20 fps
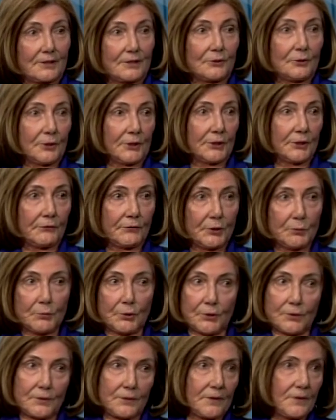who are giving
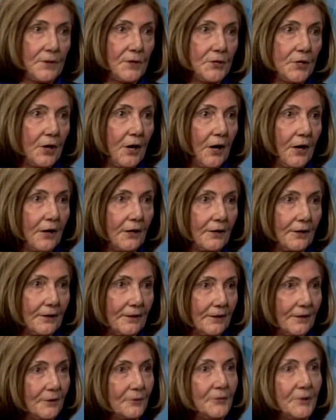birth in the dark.
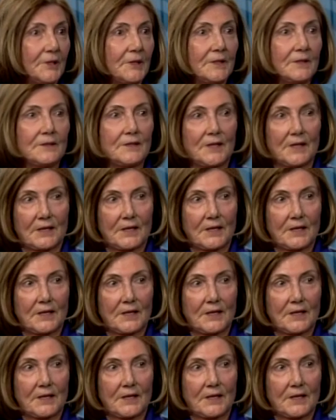I mean,